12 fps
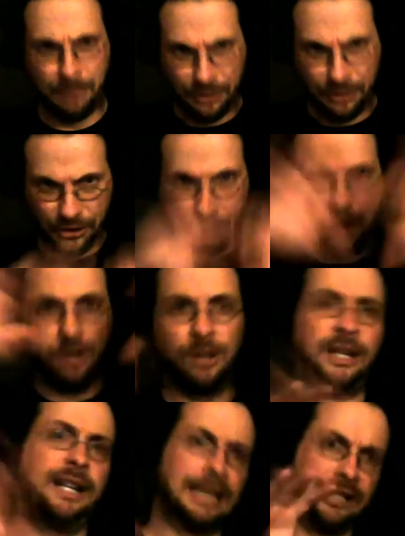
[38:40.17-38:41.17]
But there are
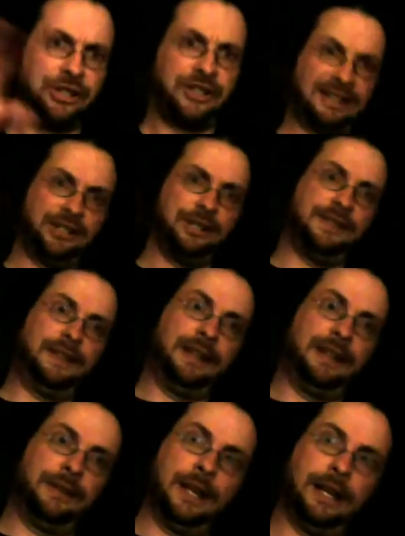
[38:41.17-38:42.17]
like glitch
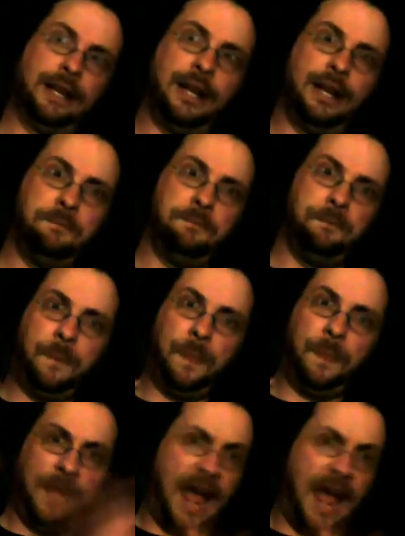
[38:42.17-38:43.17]
sections in there
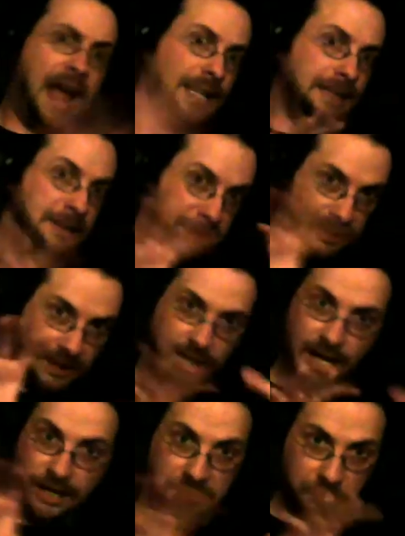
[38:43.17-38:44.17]
that
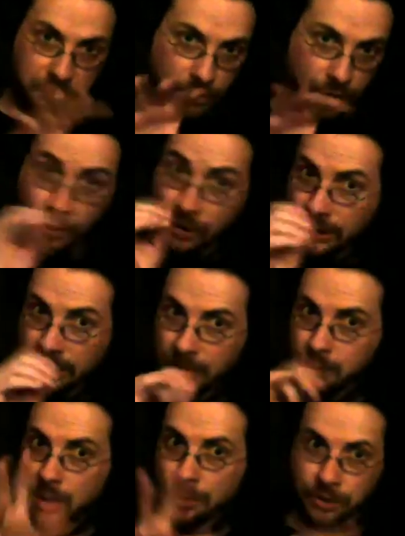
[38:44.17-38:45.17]
gun currently
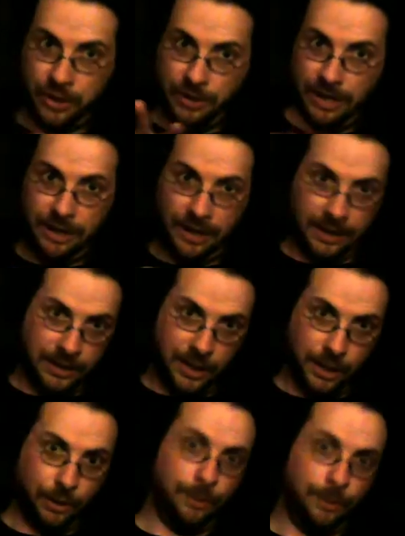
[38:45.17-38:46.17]
won't do anything
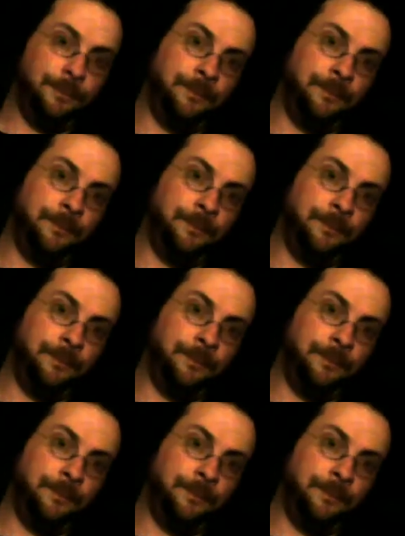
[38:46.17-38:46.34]
to.